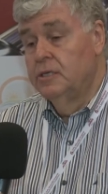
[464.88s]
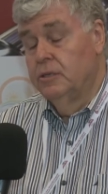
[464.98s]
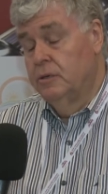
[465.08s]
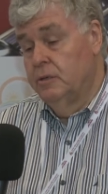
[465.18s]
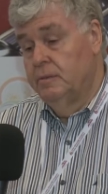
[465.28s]

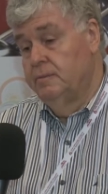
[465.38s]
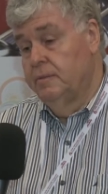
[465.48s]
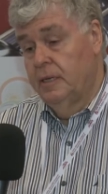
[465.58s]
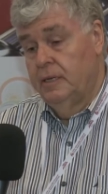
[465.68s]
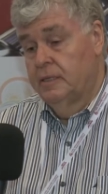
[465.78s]
So
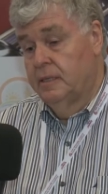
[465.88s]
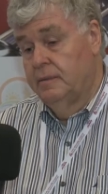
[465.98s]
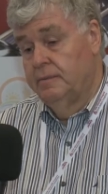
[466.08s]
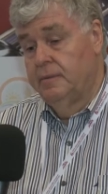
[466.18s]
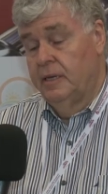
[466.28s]
it,
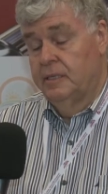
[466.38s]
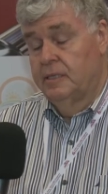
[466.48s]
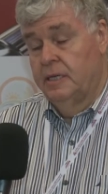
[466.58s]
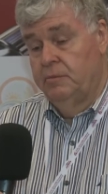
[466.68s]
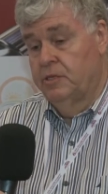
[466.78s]
it
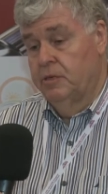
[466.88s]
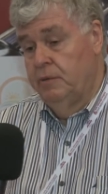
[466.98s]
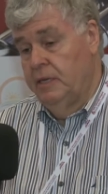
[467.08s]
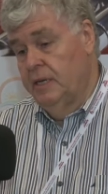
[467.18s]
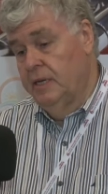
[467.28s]
seems to
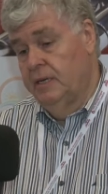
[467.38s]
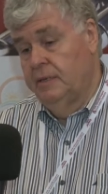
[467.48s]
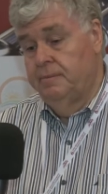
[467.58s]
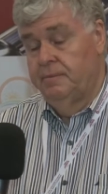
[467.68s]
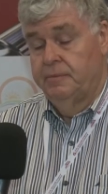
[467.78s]
be a, uh,
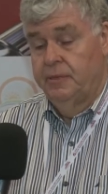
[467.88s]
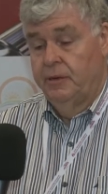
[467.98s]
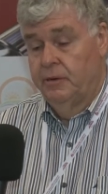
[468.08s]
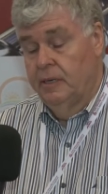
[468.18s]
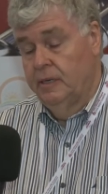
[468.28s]
you
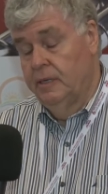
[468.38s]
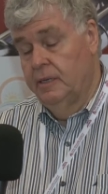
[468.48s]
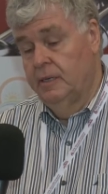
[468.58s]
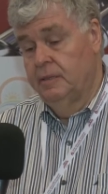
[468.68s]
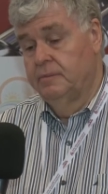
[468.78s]
know,
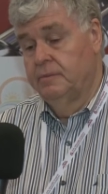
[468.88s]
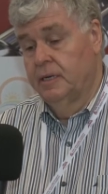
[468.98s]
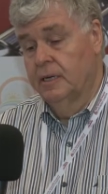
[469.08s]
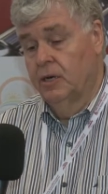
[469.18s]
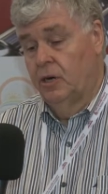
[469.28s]
a, a,
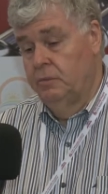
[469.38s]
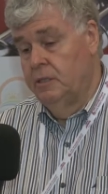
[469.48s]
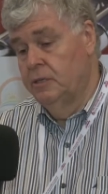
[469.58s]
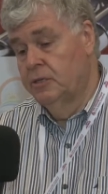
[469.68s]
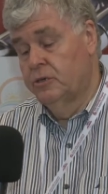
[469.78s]
a
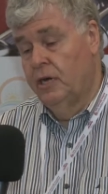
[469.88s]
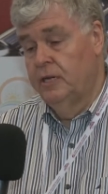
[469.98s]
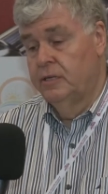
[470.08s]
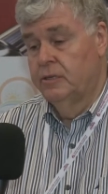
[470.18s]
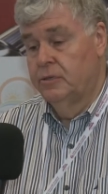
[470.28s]
common thread
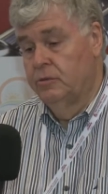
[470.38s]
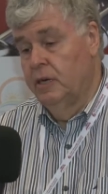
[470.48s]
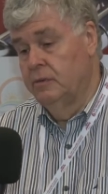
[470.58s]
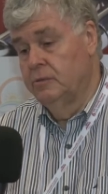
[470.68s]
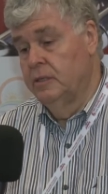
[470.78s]

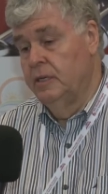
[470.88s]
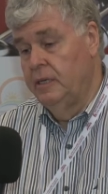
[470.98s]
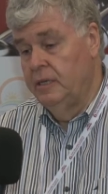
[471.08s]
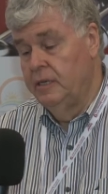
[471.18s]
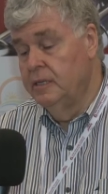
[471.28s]
throughout the,
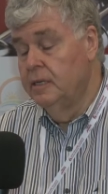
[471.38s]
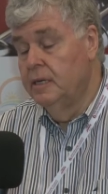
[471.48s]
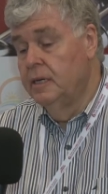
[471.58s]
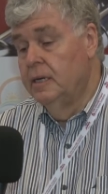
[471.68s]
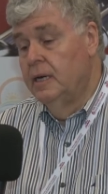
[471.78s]

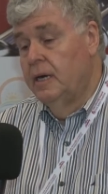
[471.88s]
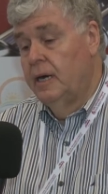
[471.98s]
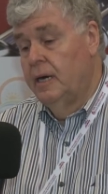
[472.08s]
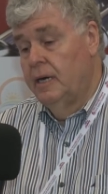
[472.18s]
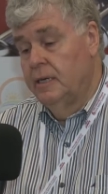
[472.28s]

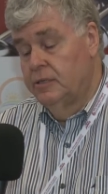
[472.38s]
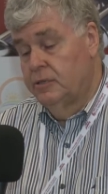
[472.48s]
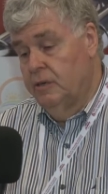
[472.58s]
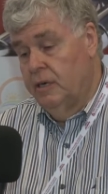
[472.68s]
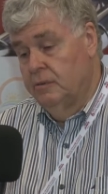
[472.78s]
uh,
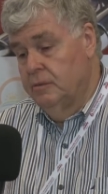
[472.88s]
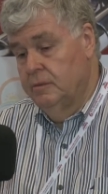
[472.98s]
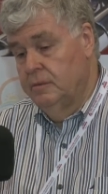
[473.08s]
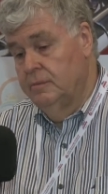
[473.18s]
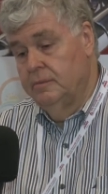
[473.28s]
throughout
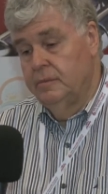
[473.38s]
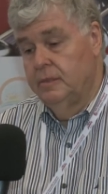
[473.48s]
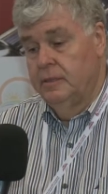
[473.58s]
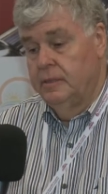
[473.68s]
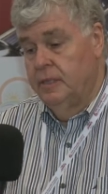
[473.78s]

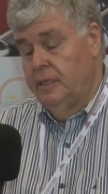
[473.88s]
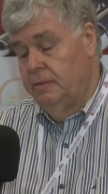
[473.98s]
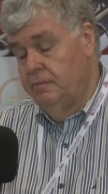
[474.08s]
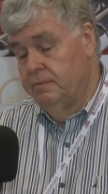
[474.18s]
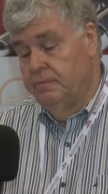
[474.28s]
the
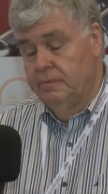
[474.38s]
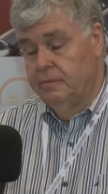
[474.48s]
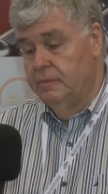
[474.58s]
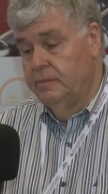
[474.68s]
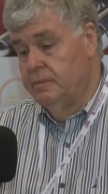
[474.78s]

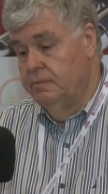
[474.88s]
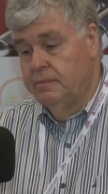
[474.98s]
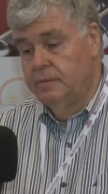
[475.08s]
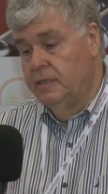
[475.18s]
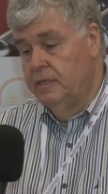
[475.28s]

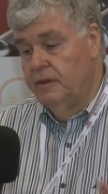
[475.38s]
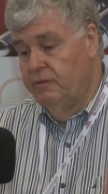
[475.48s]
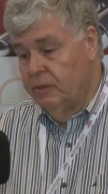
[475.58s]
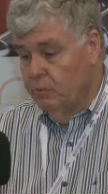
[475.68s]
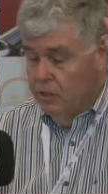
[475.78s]

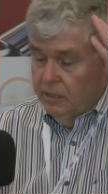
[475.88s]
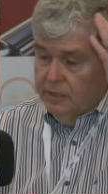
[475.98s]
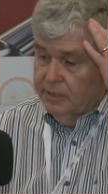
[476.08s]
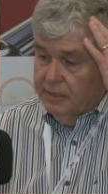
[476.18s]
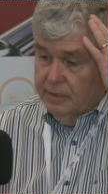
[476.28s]
living world
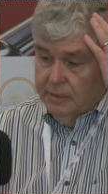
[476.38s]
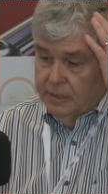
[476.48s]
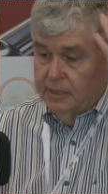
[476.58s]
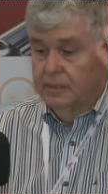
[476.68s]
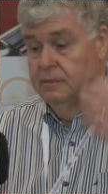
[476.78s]
that,
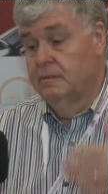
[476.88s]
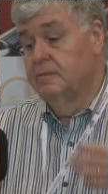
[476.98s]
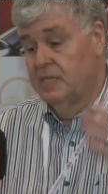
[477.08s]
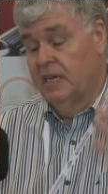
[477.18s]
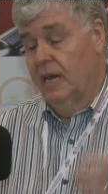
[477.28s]
that
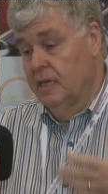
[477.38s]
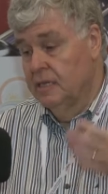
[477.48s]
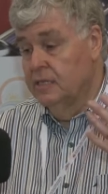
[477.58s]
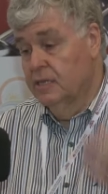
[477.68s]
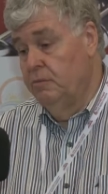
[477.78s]

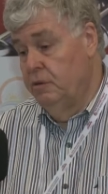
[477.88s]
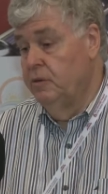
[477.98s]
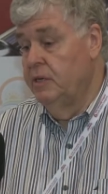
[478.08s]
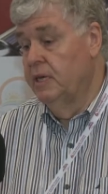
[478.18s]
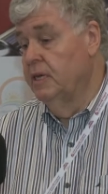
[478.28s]
cells
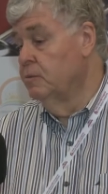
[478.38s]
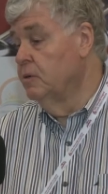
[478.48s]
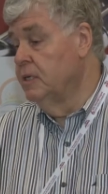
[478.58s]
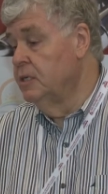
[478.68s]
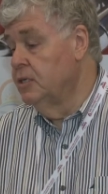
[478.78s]
communicate
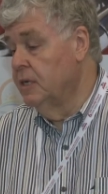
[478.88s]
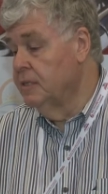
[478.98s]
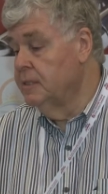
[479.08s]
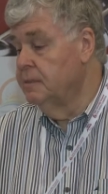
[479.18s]
with each other.